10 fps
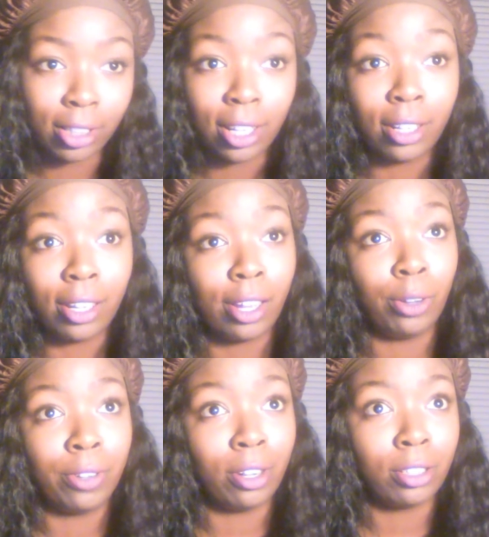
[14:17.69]
that light
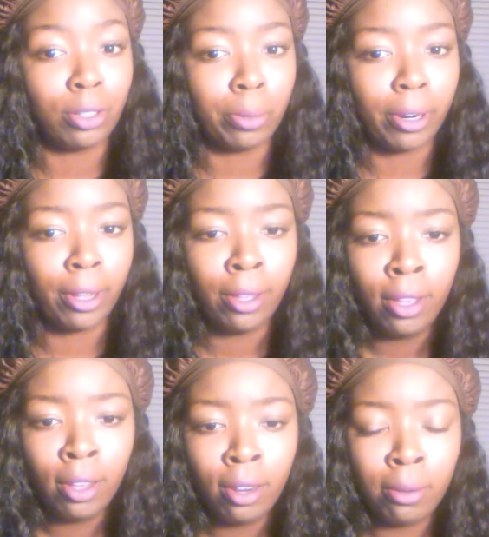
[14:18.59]
over there is so bright.
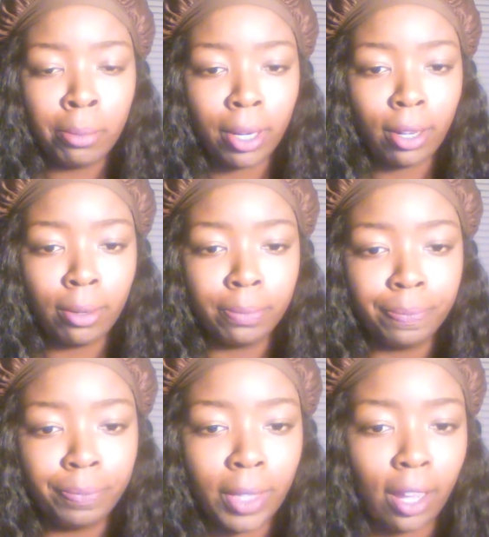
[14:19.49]
But,
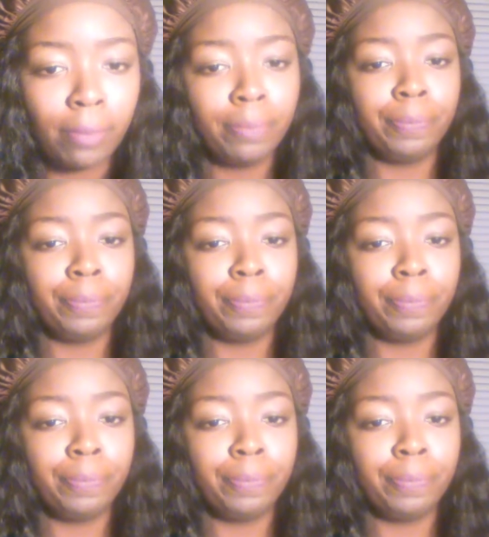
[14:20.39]
yeah.